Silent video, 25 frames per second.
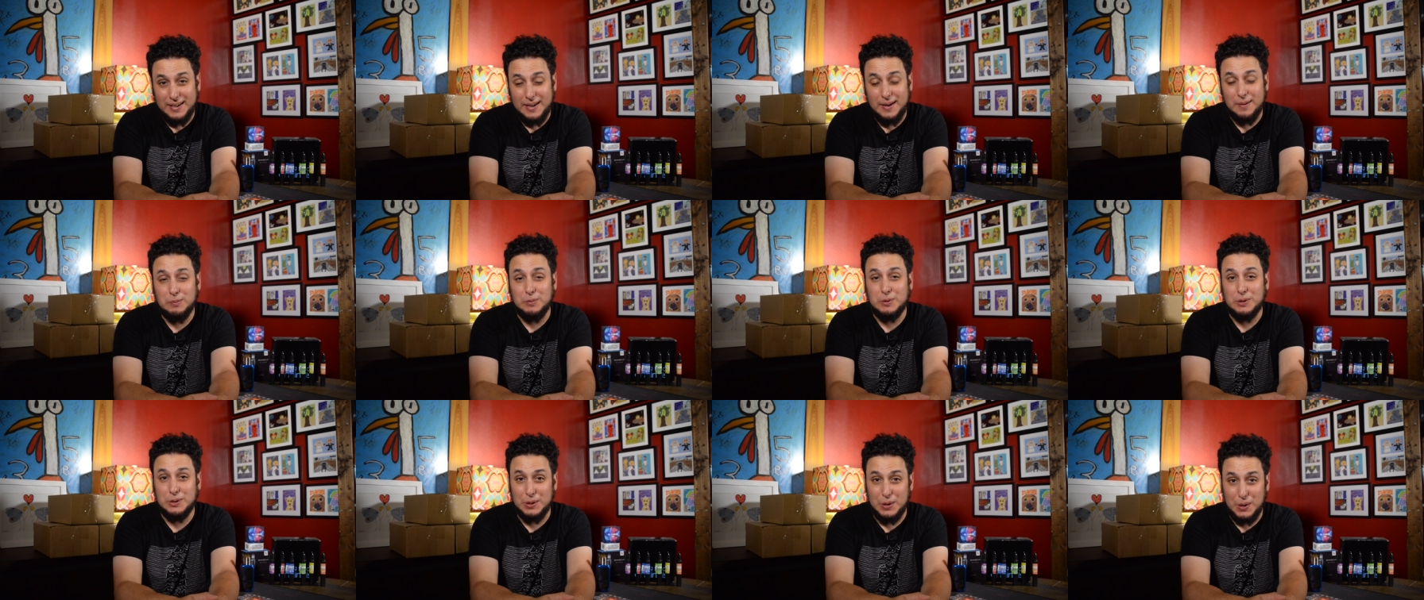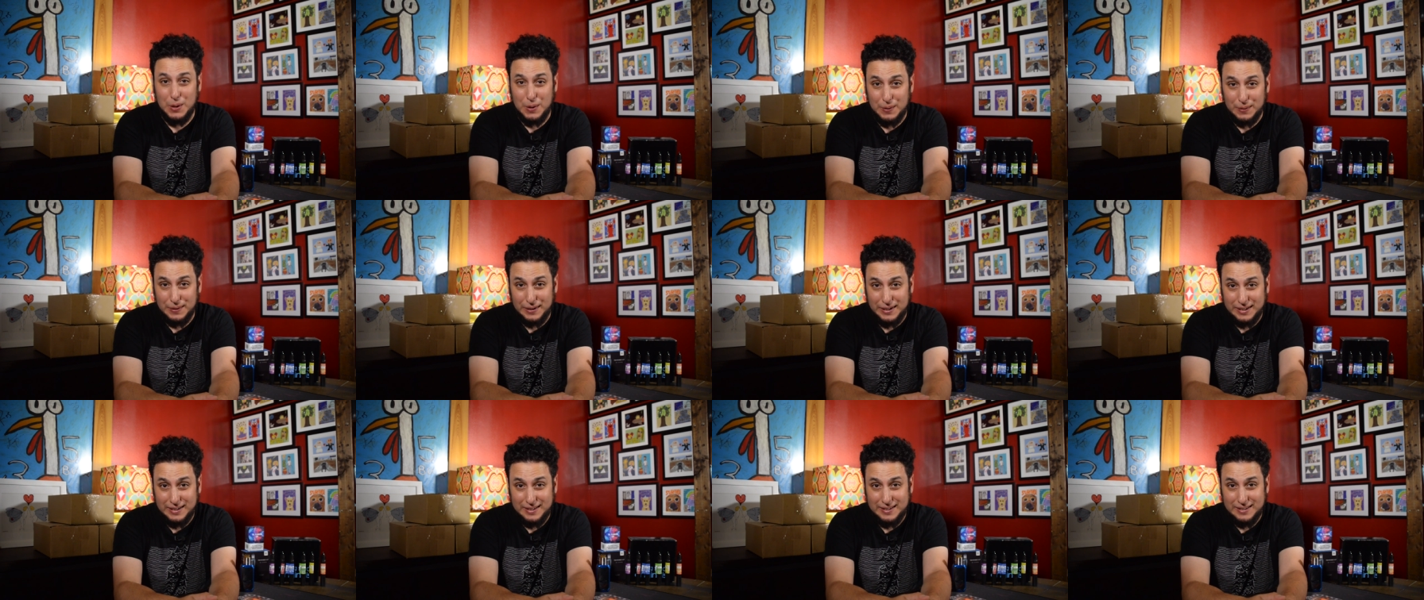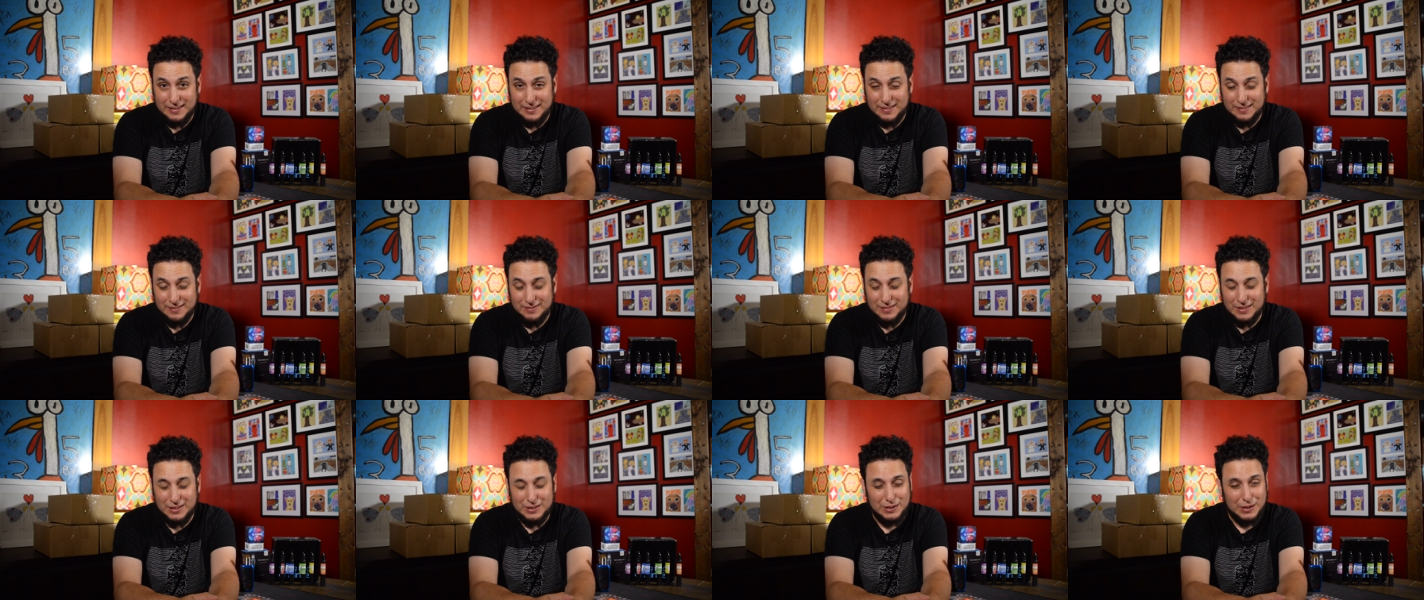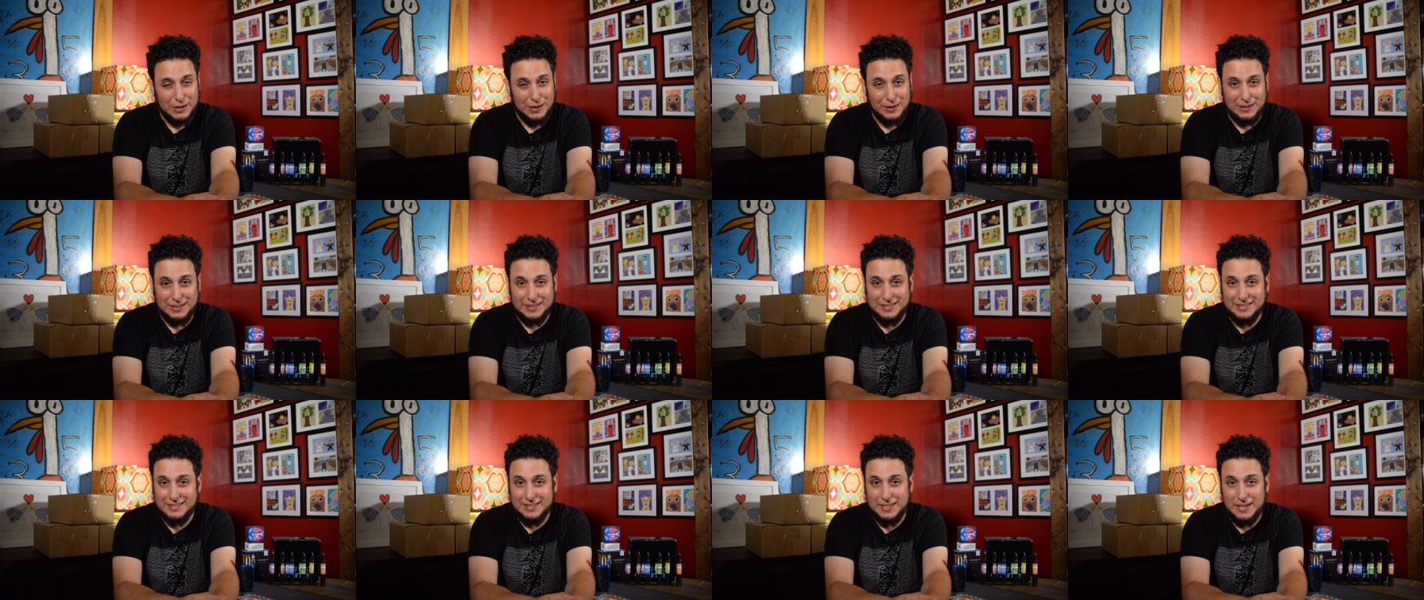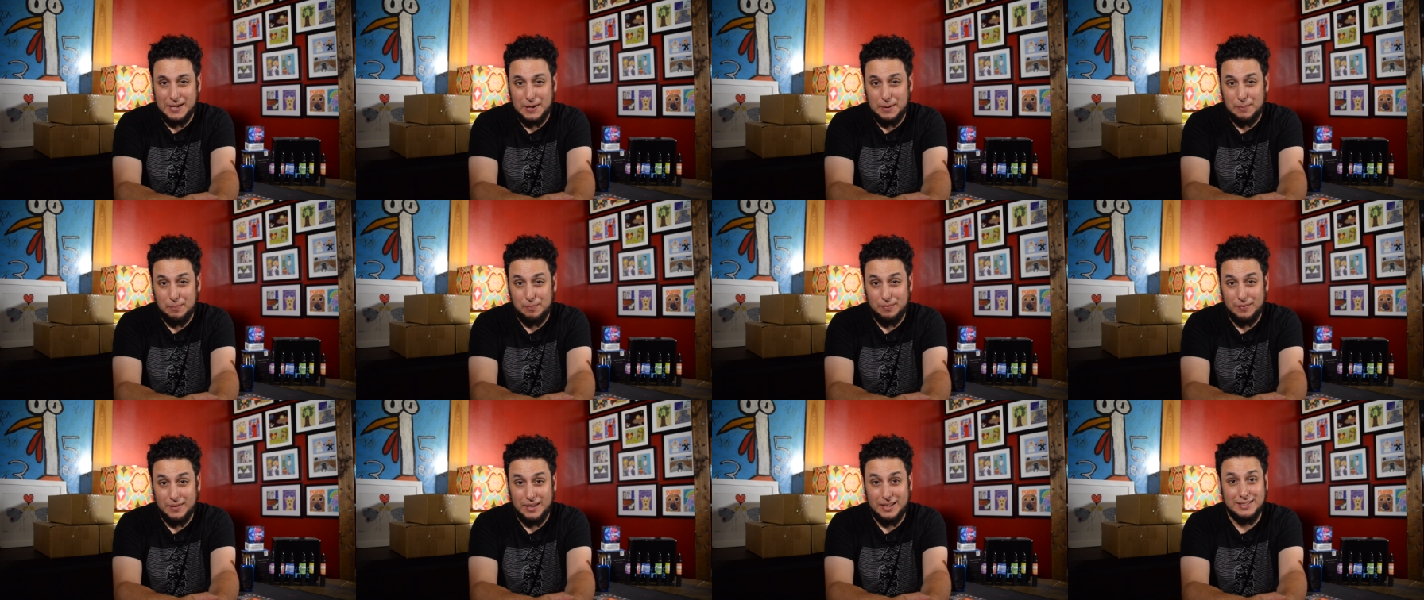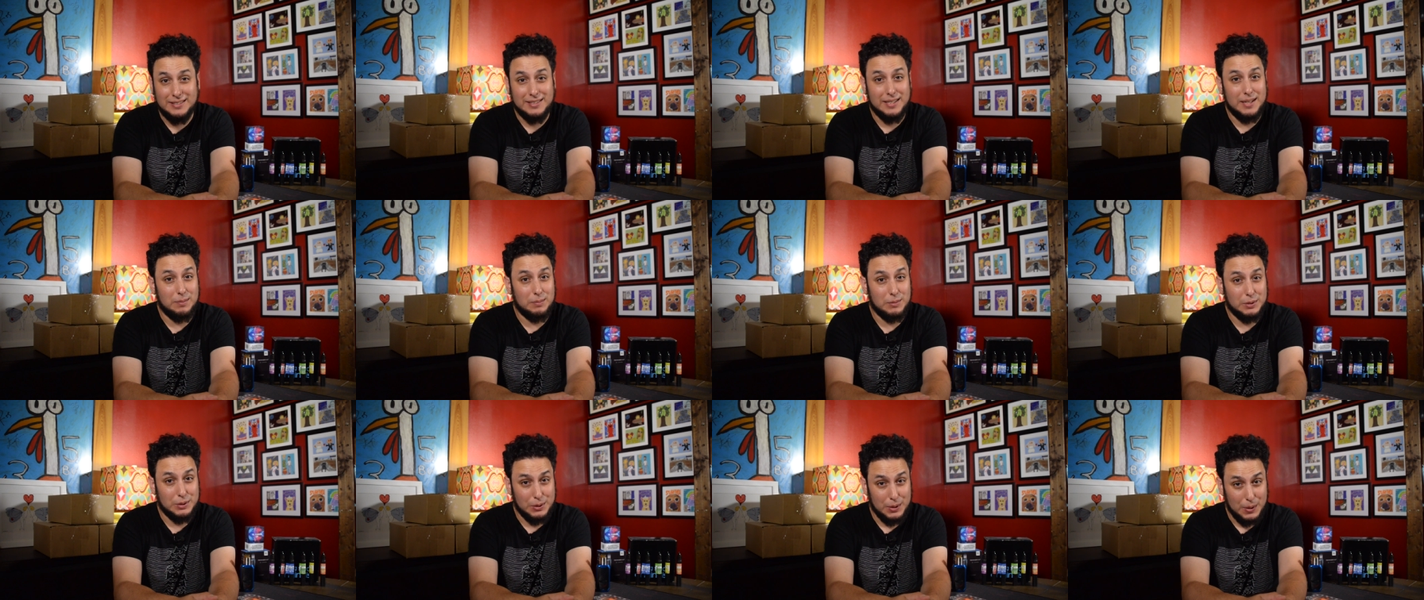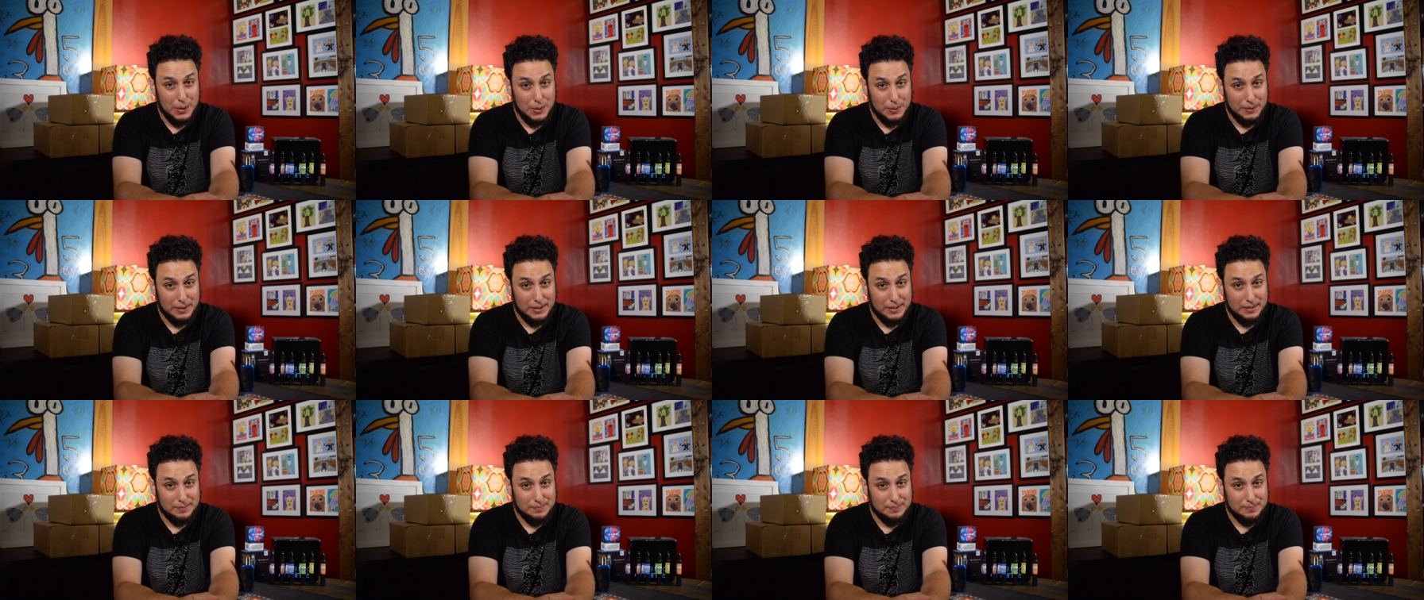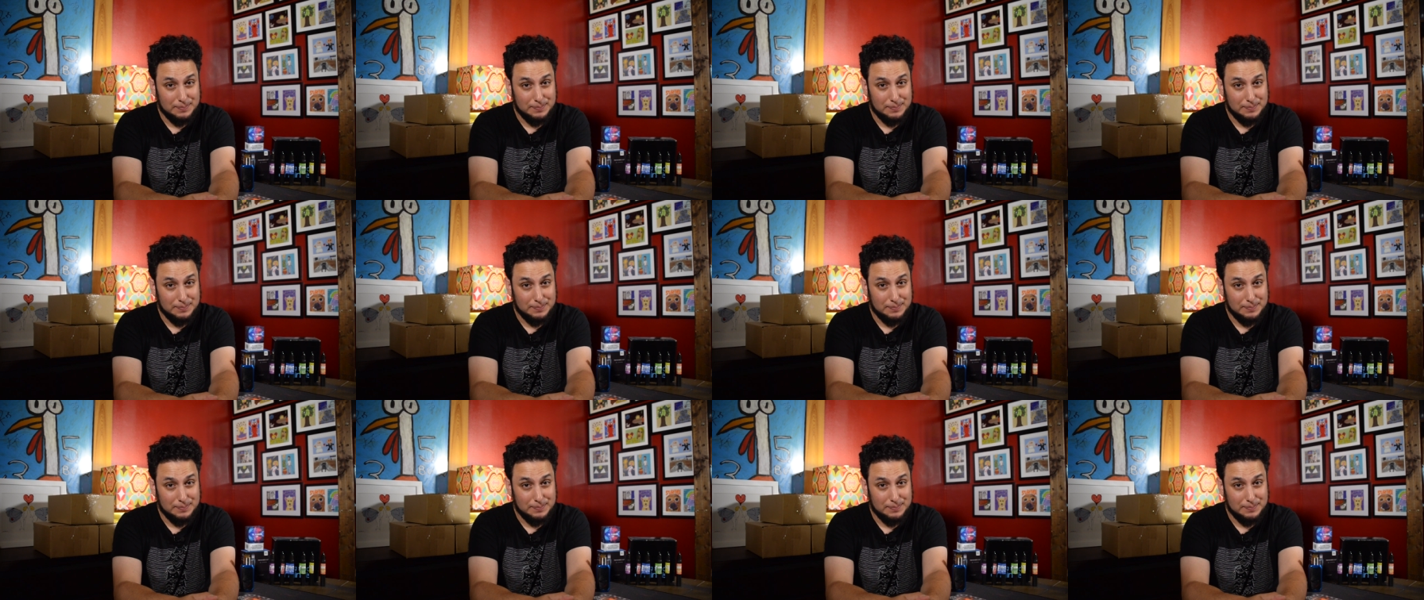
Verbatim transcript: I'm sorry. That's all I can say is I'm sorry.